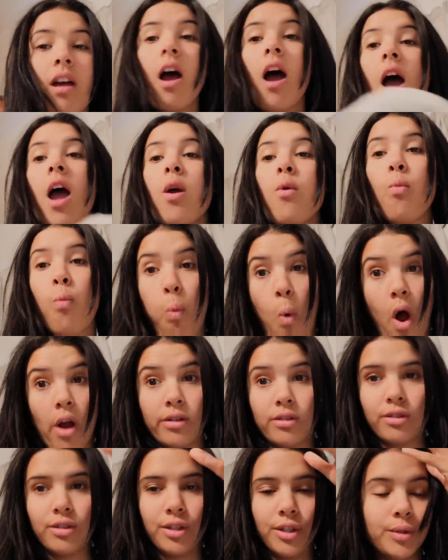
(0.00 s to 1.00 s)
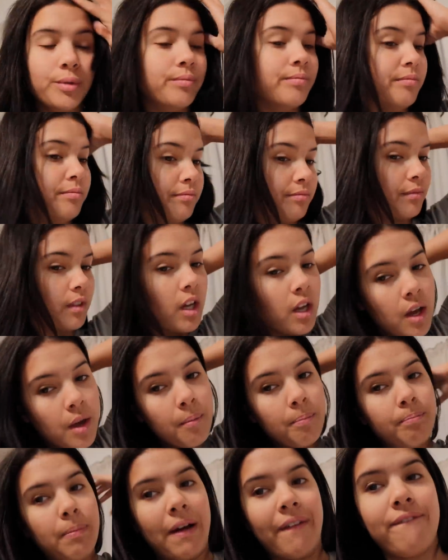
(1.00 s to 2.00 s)
I want to.
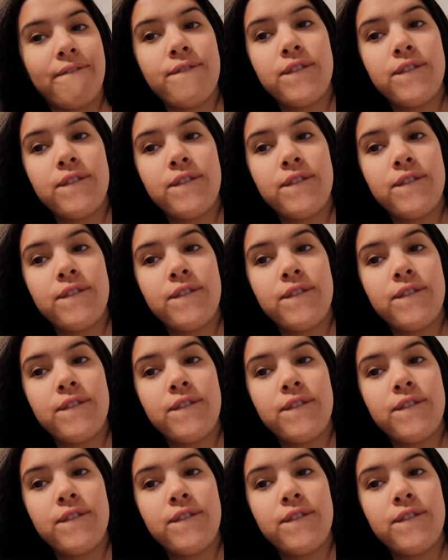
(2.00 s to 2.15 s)
But